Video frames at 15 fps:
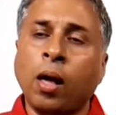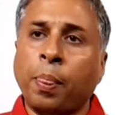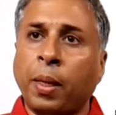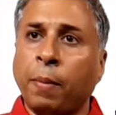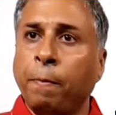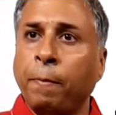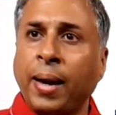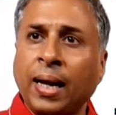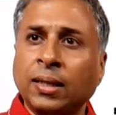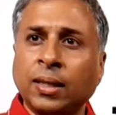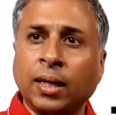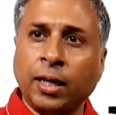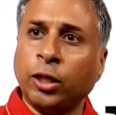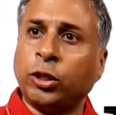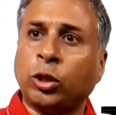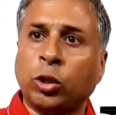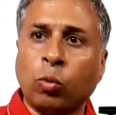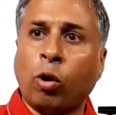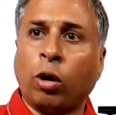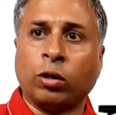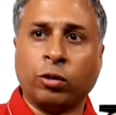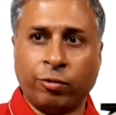The major issue
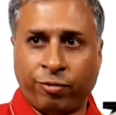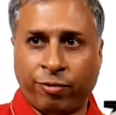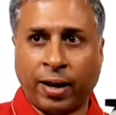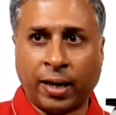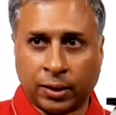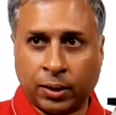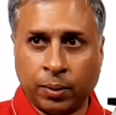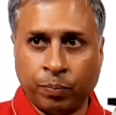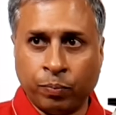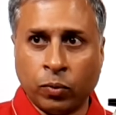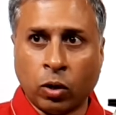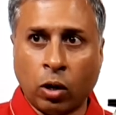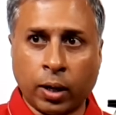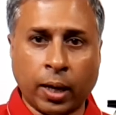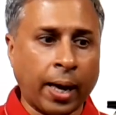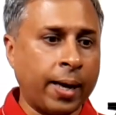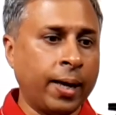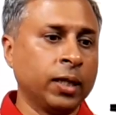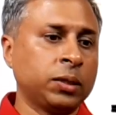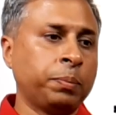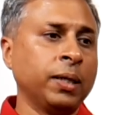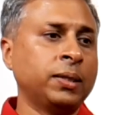what you face, okay,
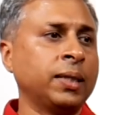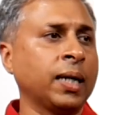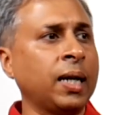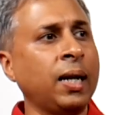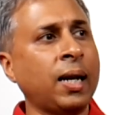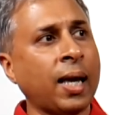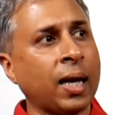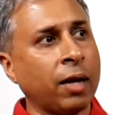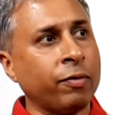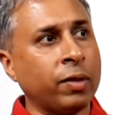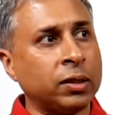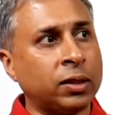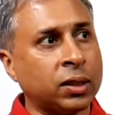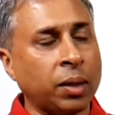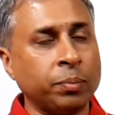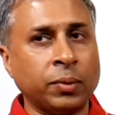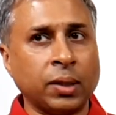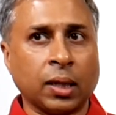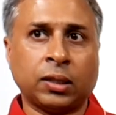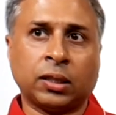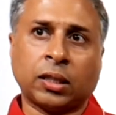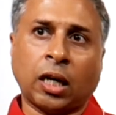is basically like if the
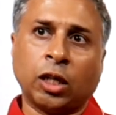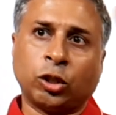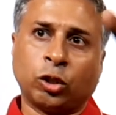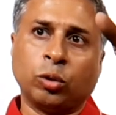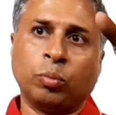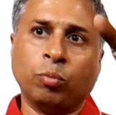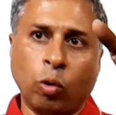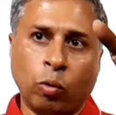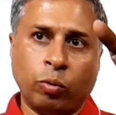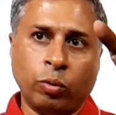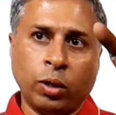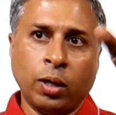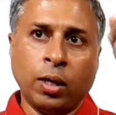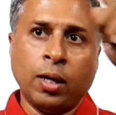subject starts to move,